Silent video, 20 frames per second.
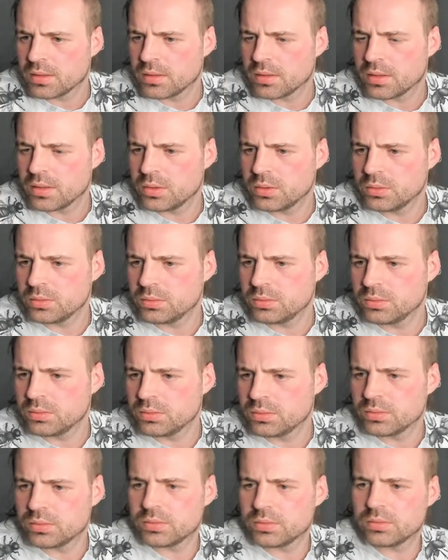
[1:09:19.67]
Ooh,
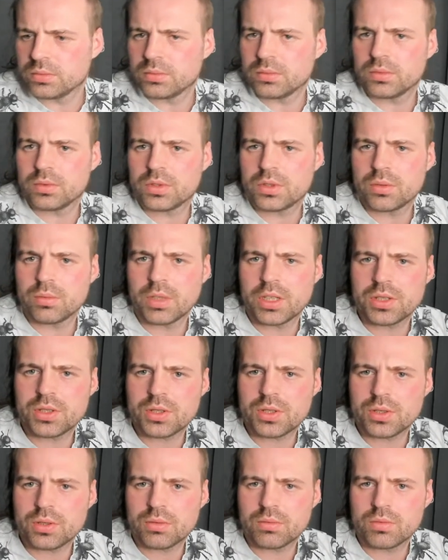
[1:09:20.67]
too
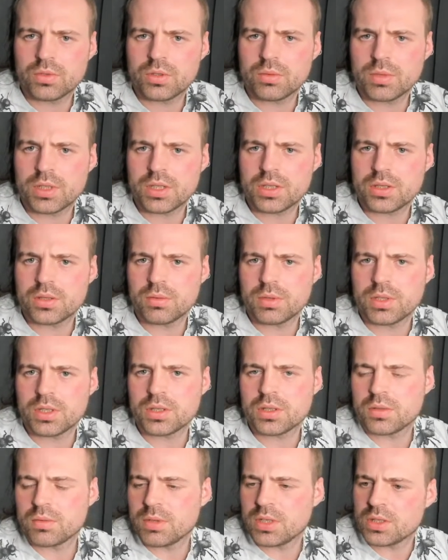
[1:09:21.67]
much, too much, too much,
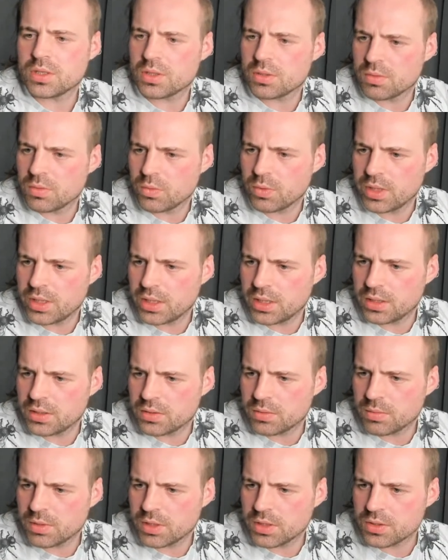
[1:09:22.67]
too much, way too
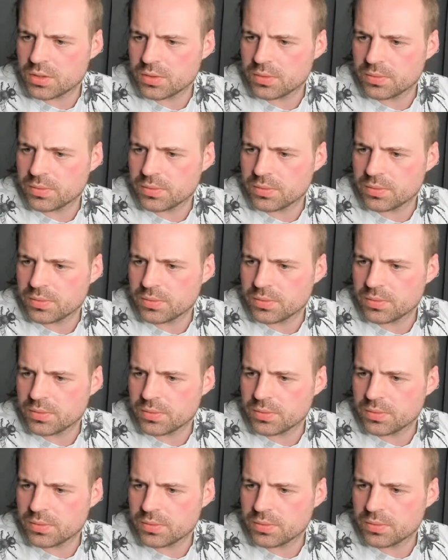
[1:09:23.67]
much.